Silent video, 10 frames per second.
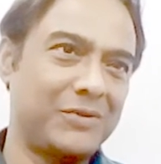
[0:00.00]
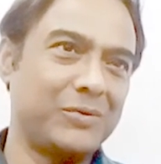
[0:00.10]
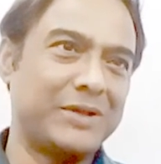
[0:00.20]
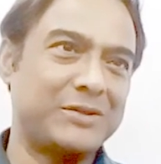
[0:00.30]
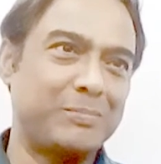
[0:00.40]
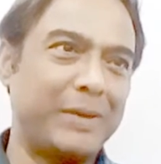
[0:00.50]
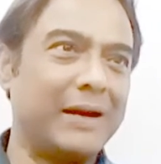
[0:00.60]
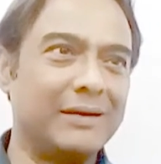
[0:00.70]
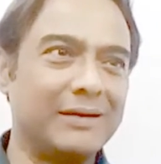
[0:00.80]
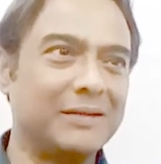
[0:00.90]
to
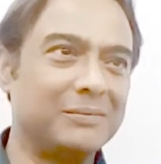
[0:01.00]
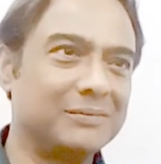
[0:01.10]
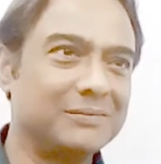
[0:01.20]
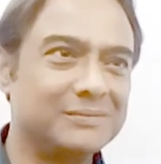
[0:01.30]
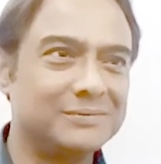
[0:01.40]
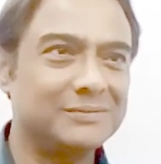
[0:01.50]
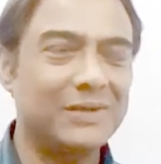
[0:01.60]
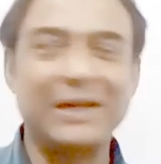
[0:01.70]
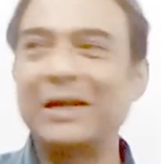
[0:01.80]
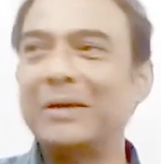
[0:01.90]
expand them,
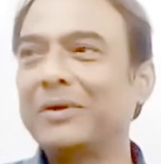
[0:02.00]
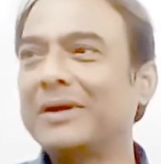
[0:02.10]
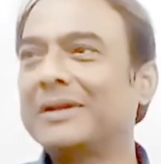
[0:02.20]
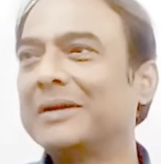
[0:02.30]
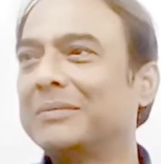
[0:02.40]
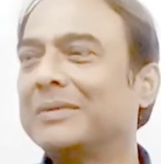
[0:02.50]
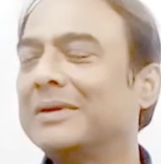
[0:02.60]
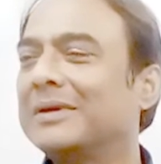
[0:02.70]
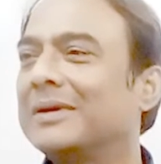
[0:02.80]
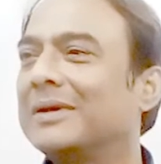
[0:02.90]
elaborate them,
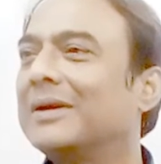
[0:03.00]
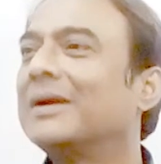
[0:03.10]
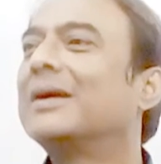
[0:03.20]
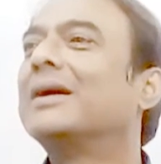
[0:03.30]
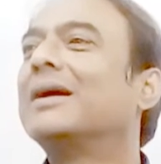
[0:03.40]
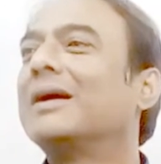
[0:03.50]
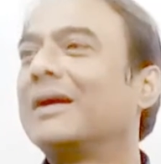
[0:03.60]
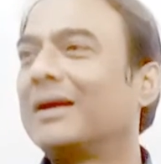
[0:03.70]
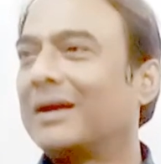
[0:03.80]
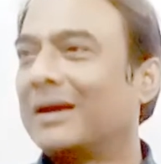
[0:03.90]

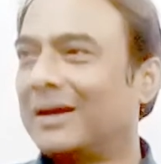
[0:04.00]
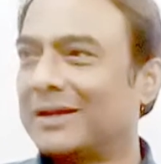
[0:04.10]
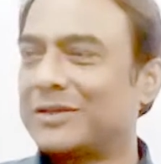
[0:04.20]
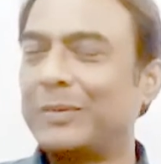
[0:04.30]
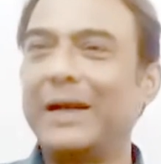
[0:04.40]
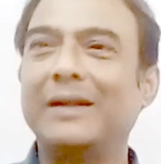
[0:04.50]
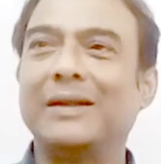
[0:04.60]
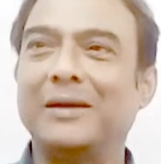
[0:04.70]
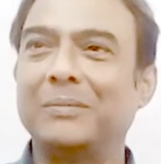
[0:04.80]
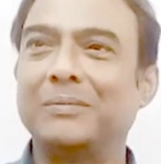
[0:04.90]
and explain
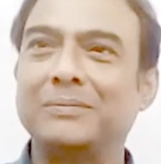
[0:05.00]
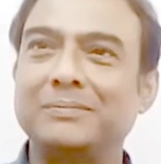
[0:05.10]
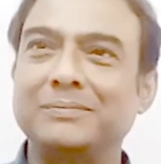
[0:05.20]
them.